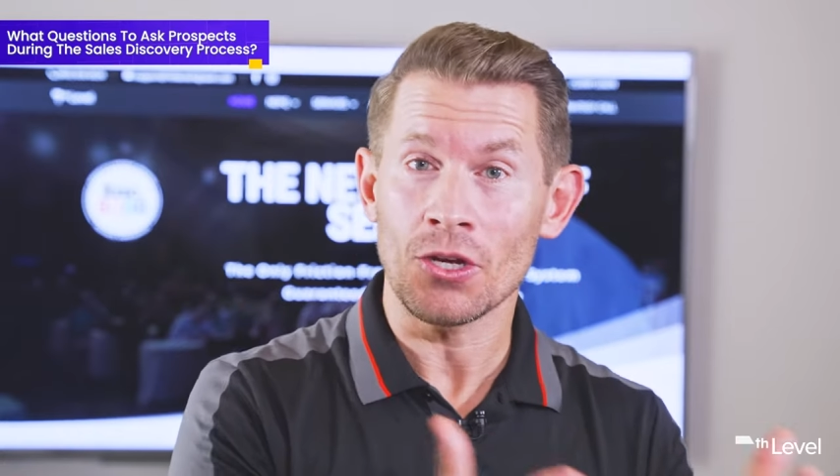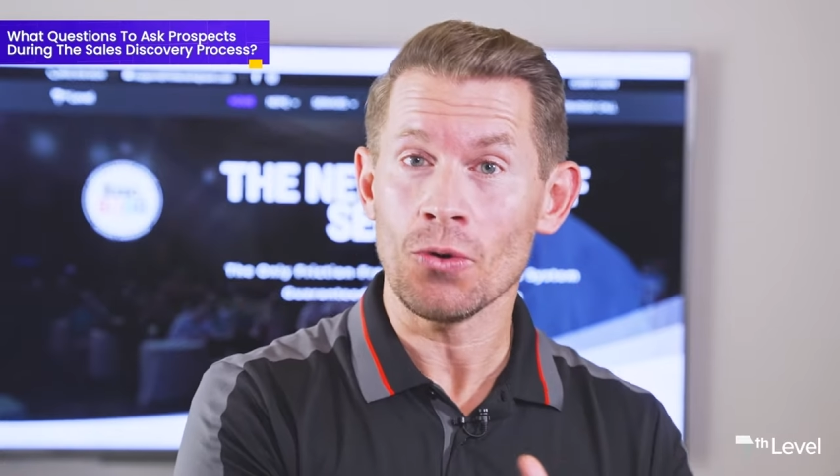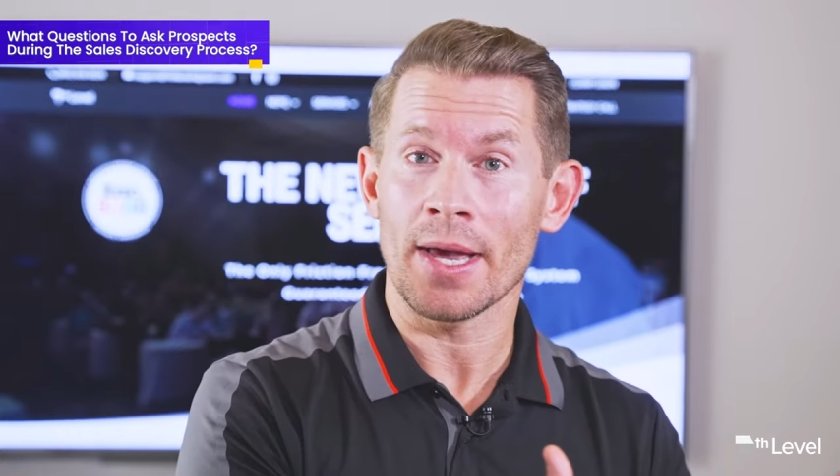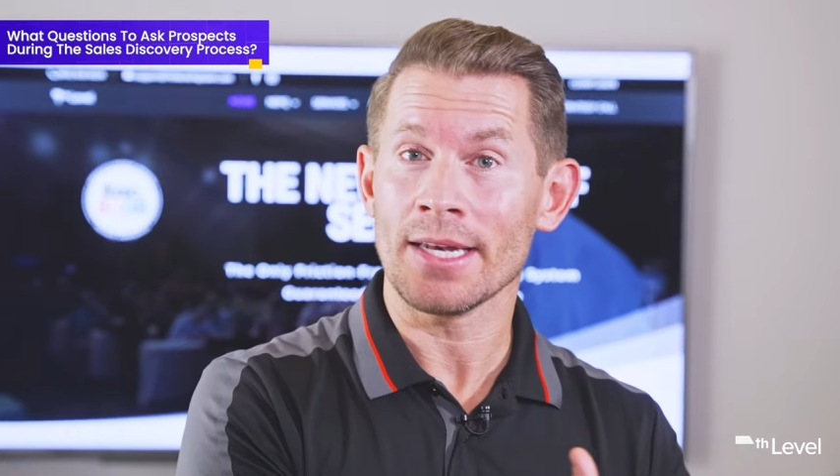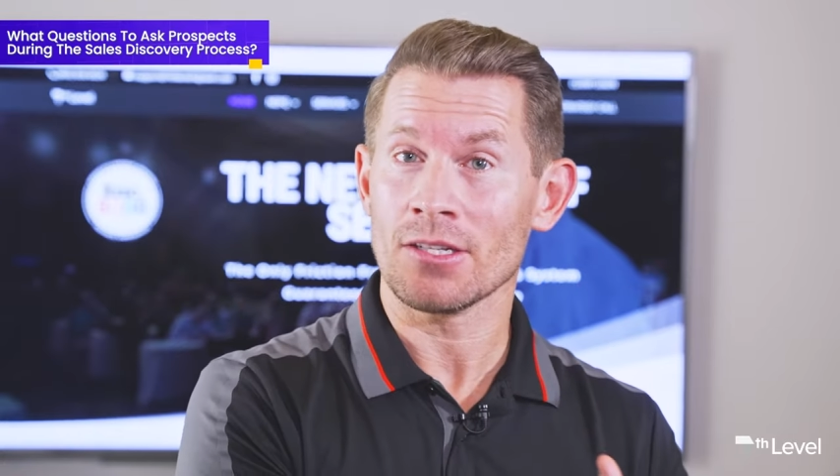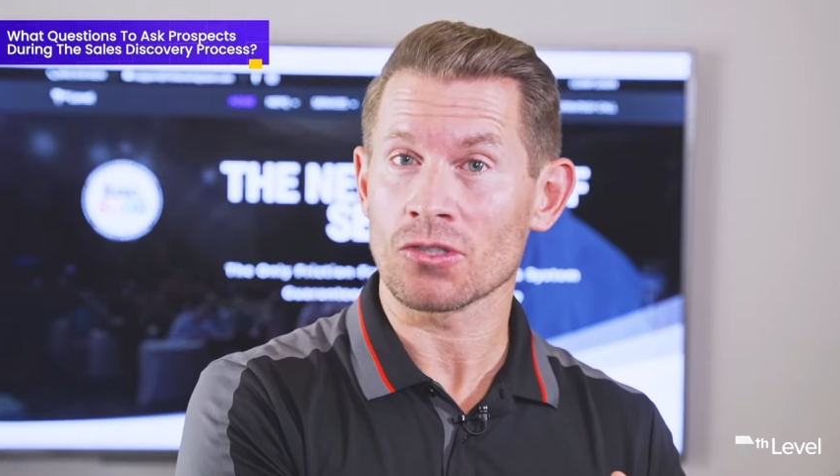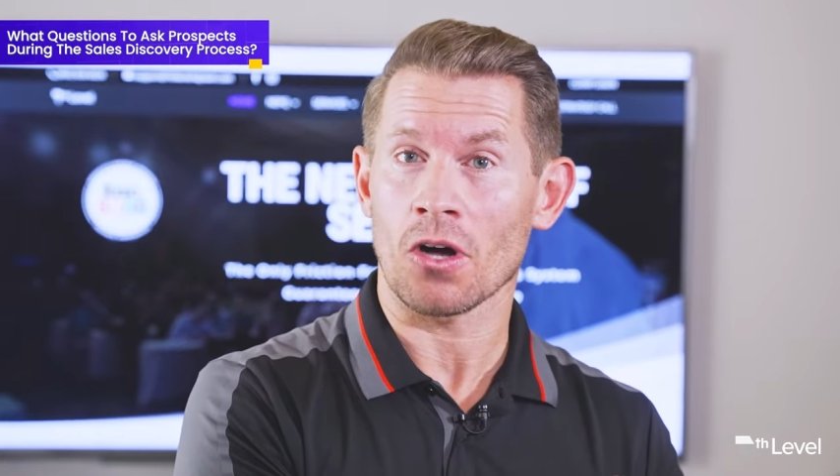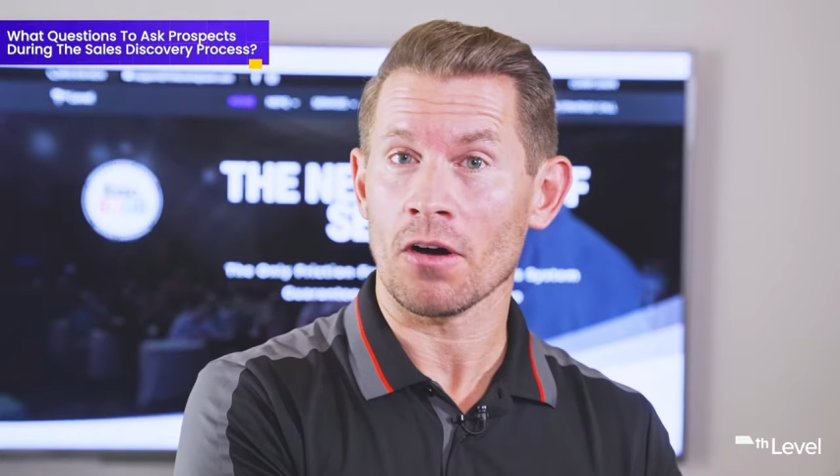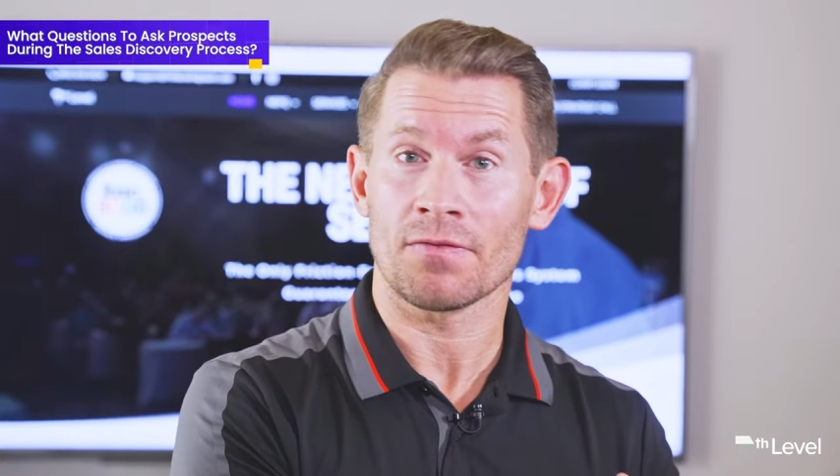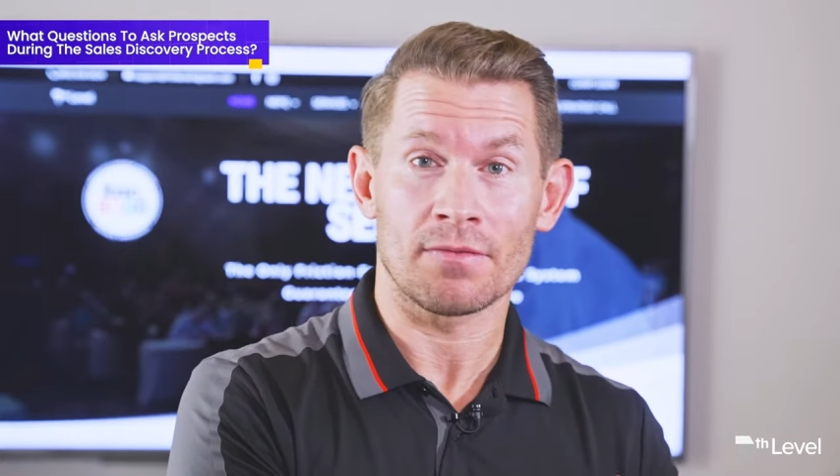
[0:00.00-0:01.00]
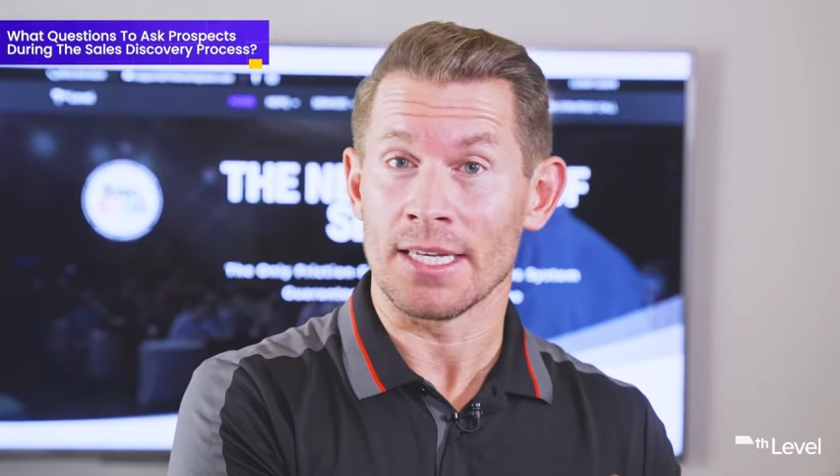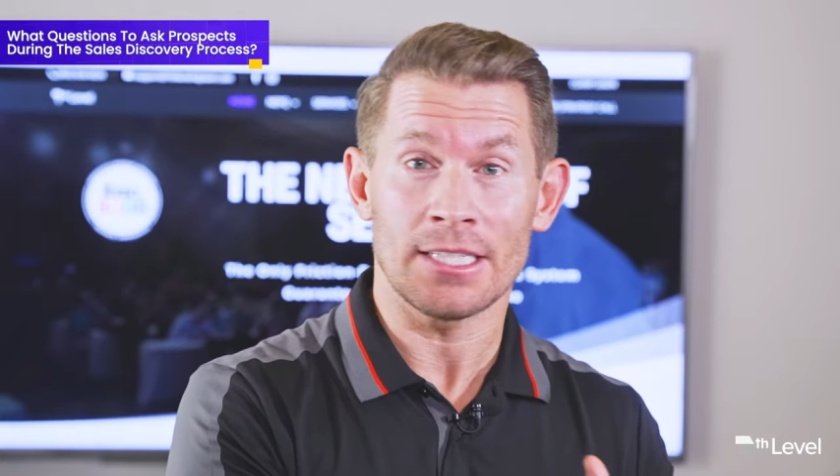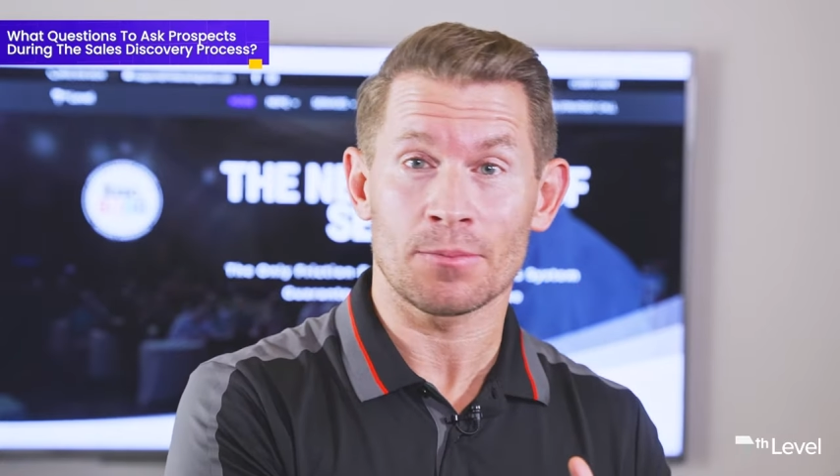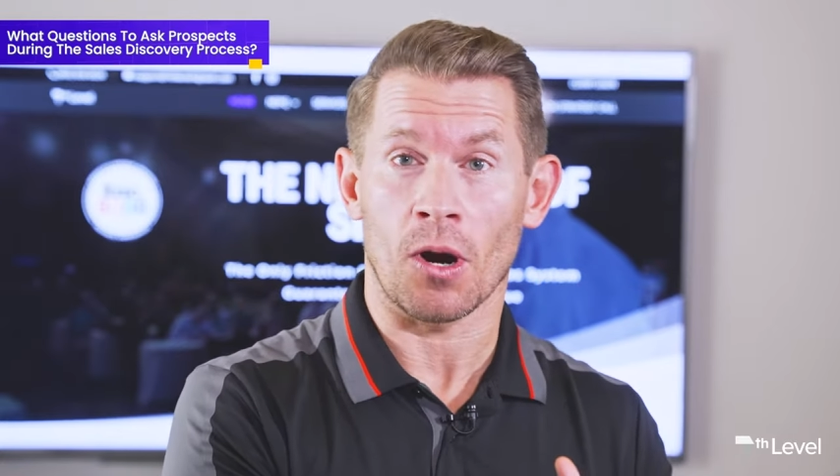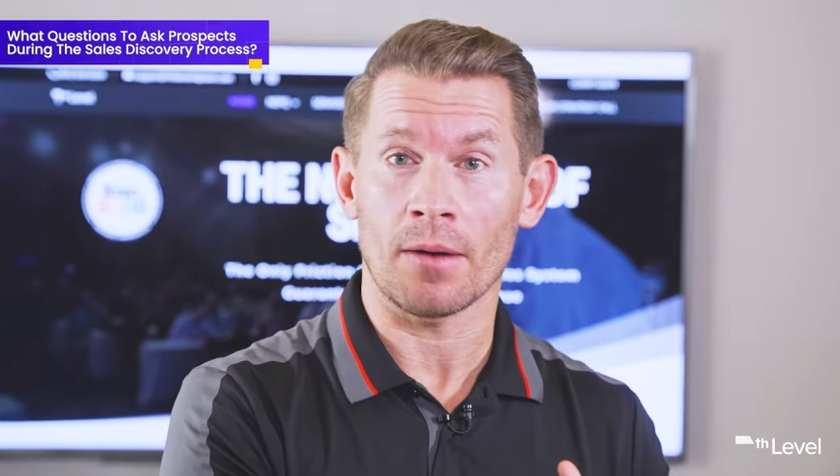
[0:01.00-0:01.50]
you in to solve
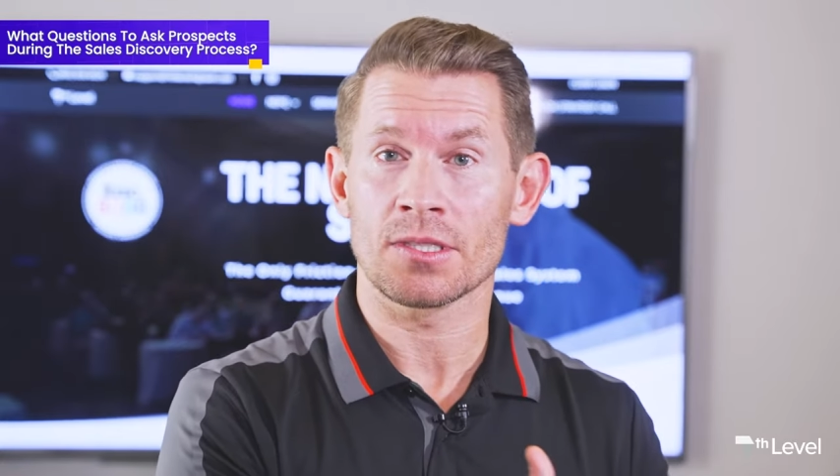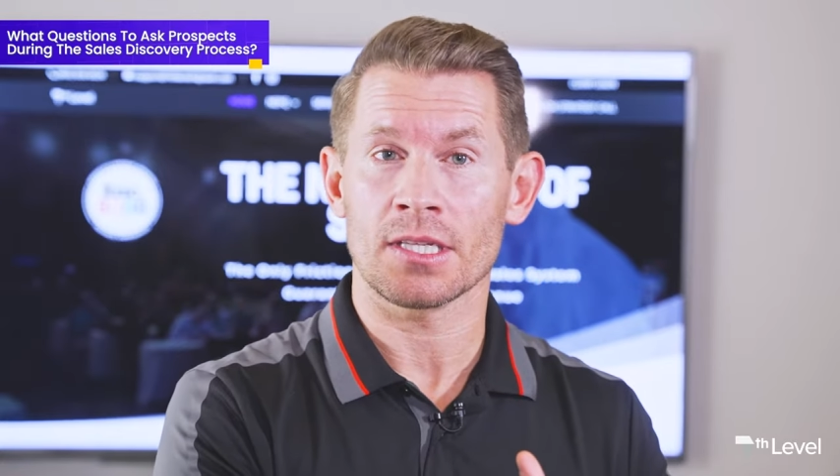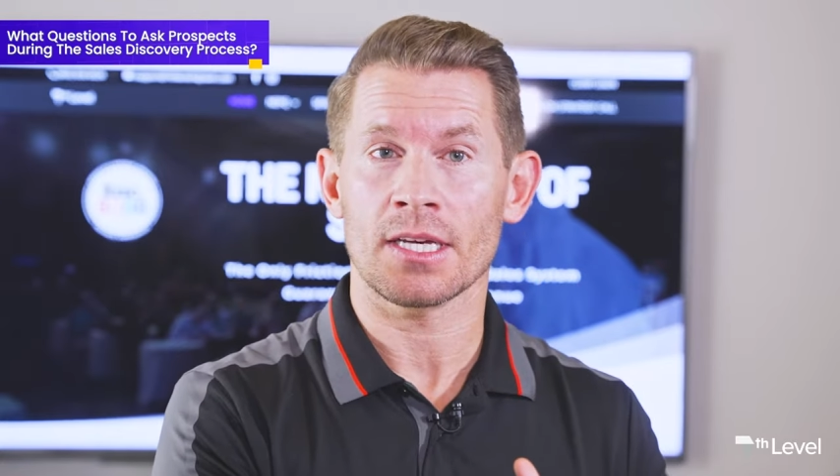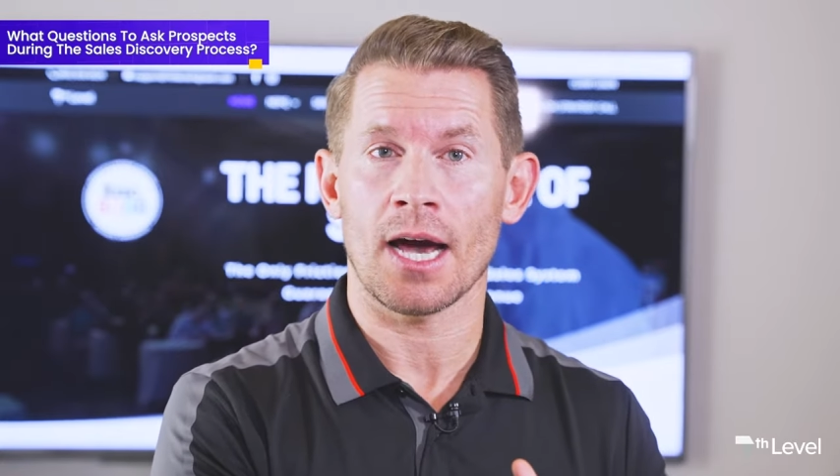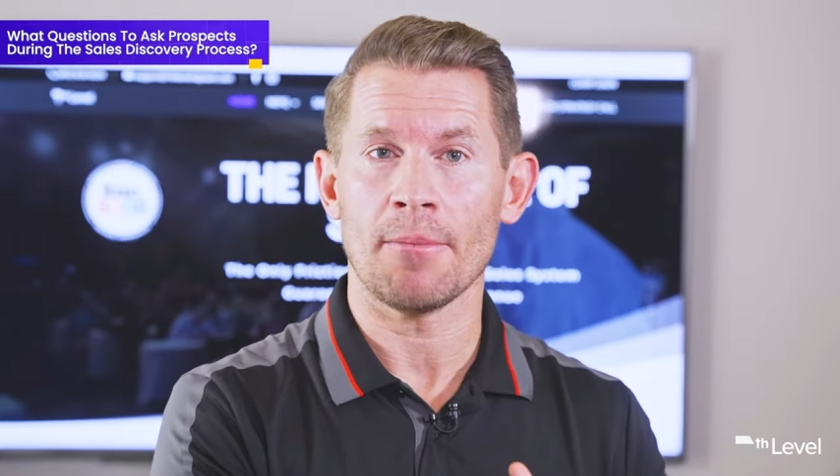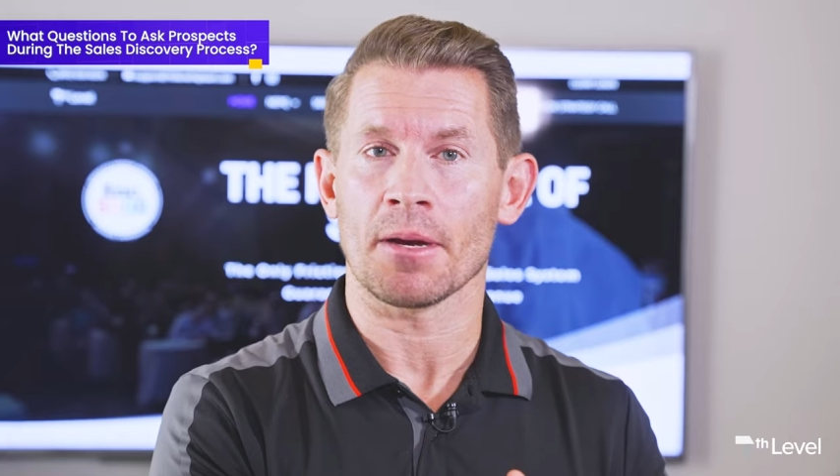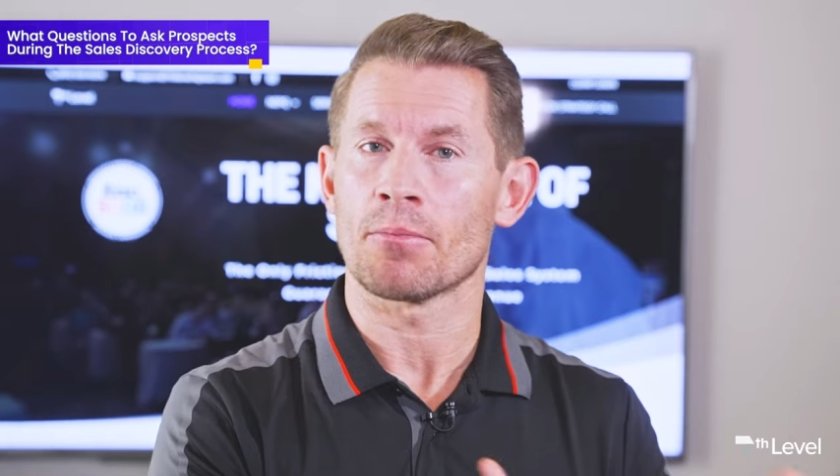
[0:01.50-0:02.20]
these problems in the company.